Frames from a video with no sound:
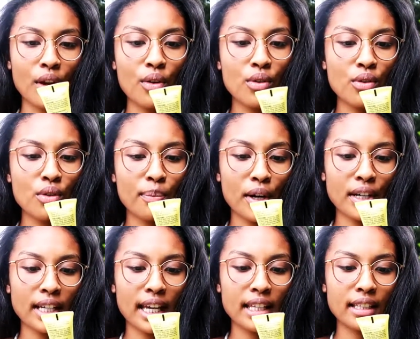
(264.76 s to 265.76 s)
Ooh,
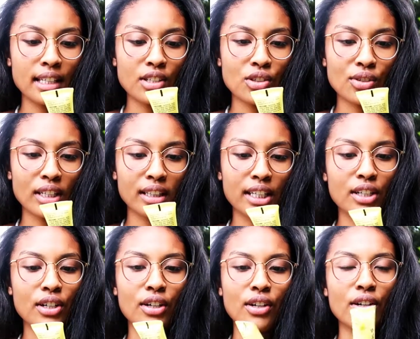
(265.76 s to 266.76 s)
Marc Anthony Strictly
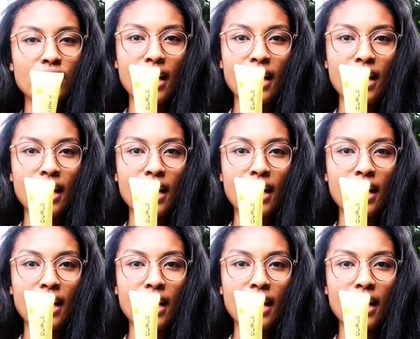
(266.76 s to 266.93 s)
Curls.